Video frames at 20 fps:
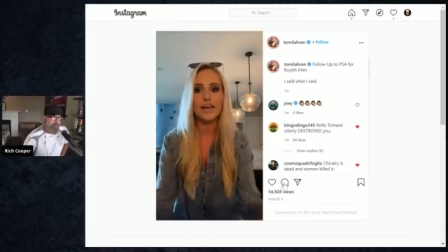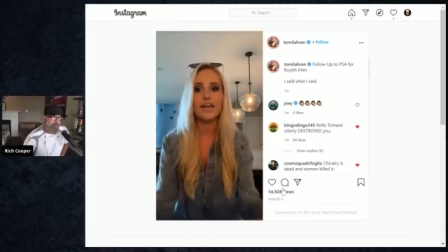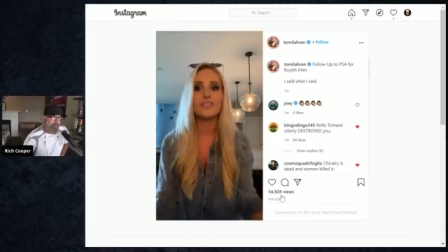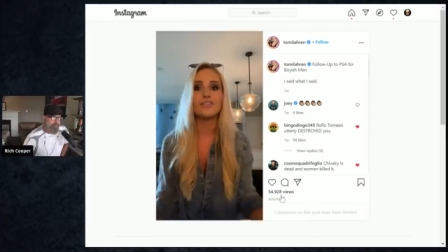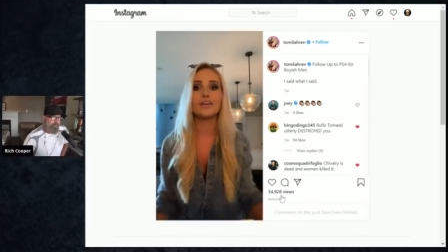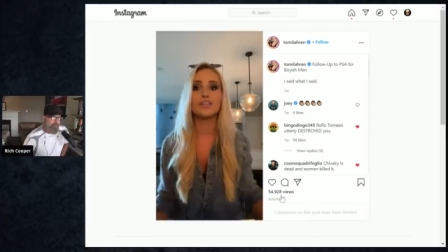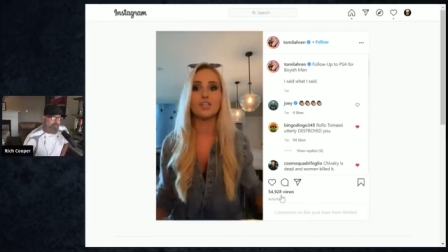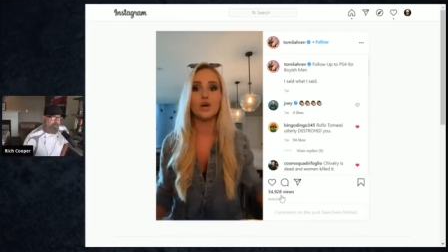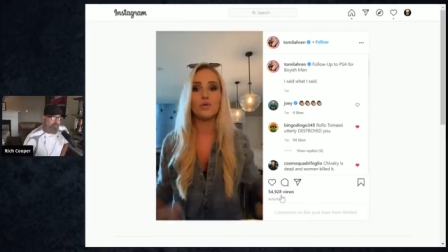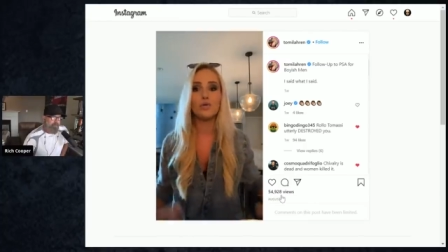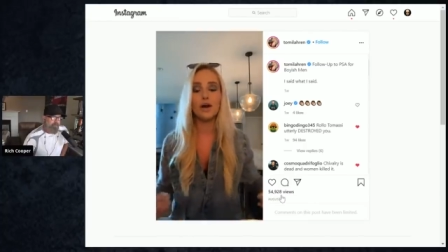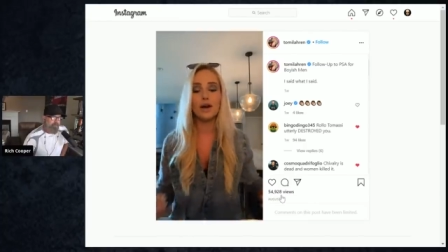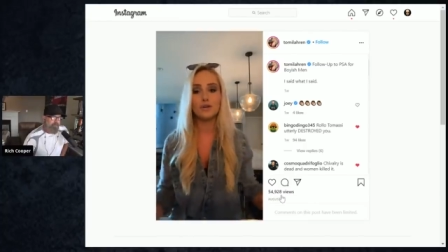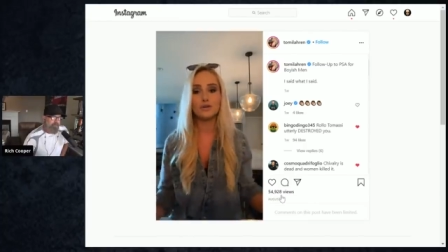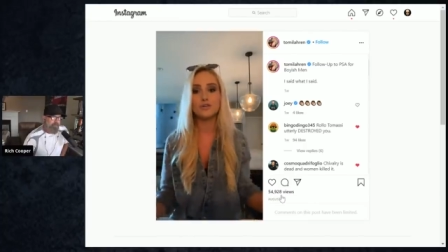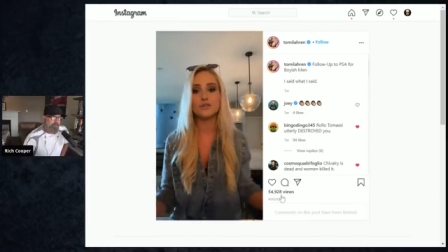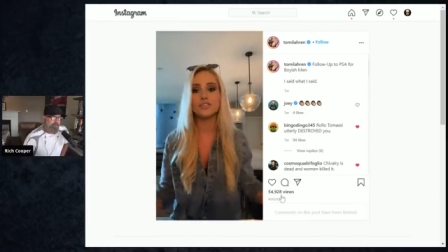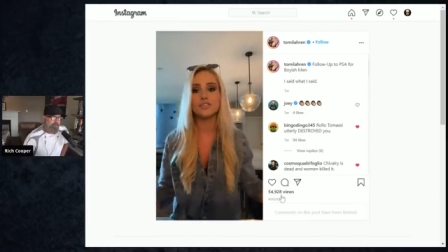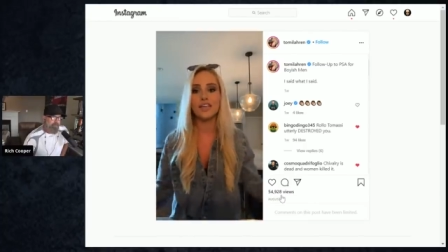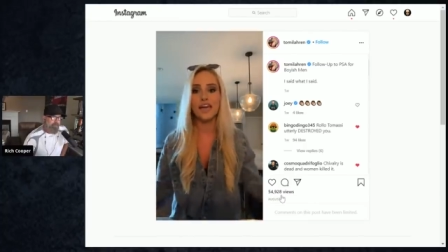They don't
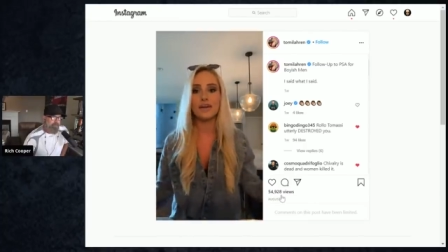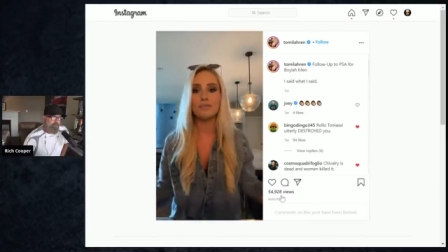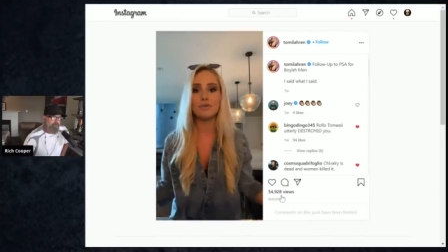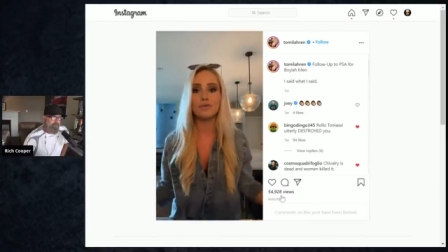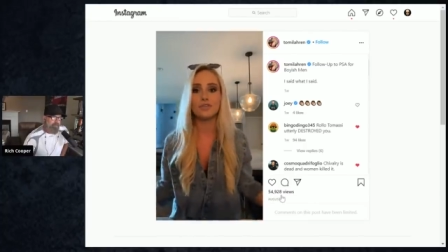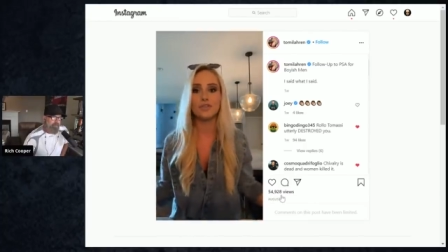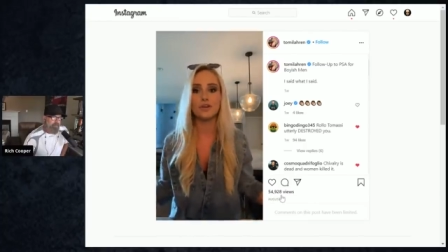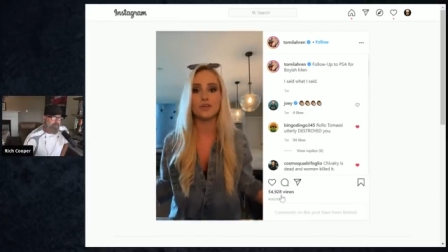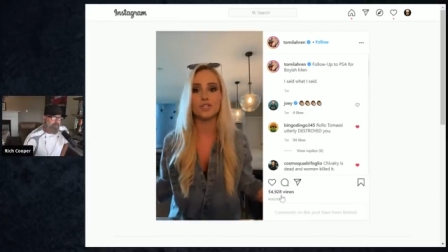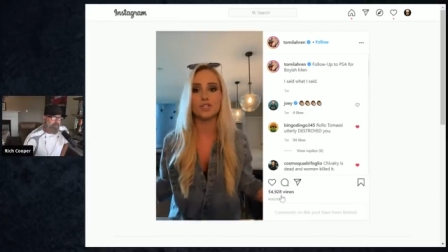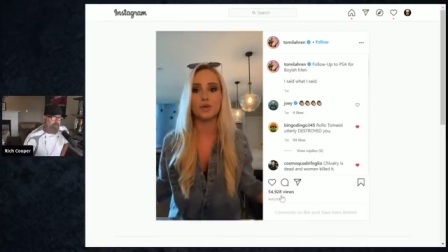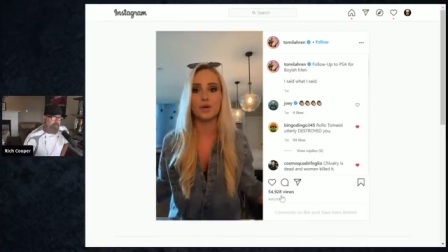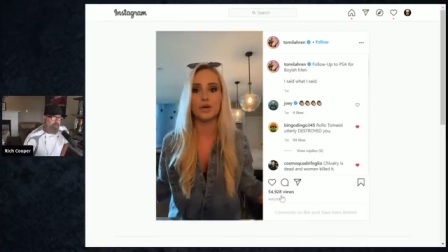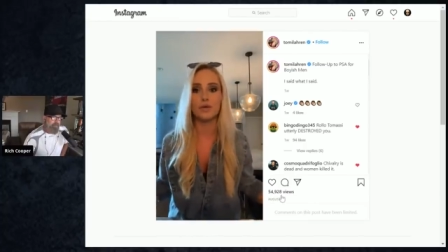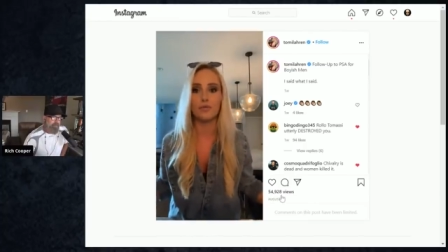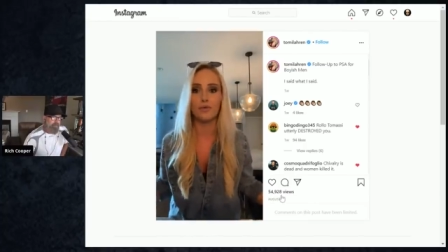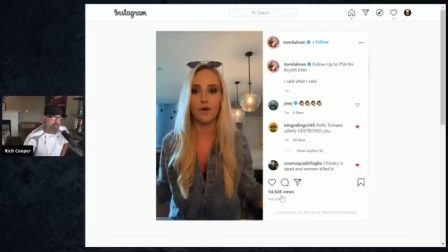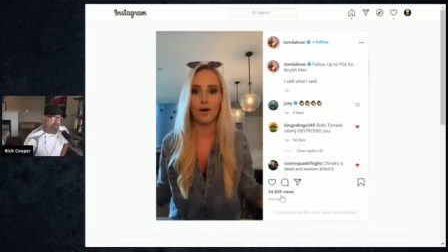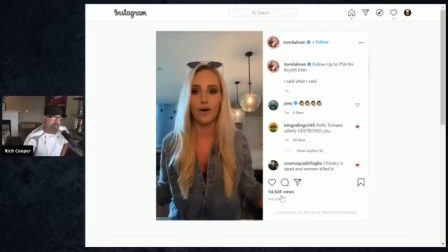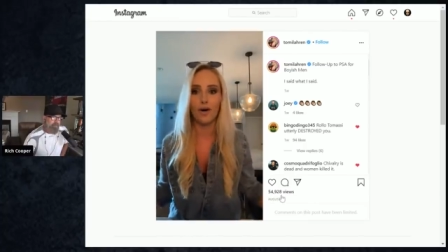understand what they're doing
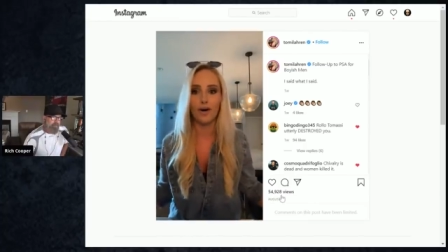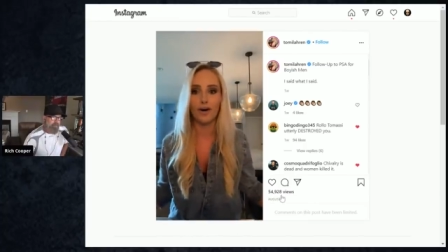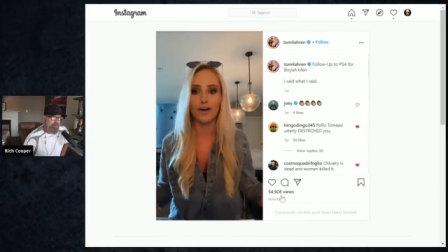wrong,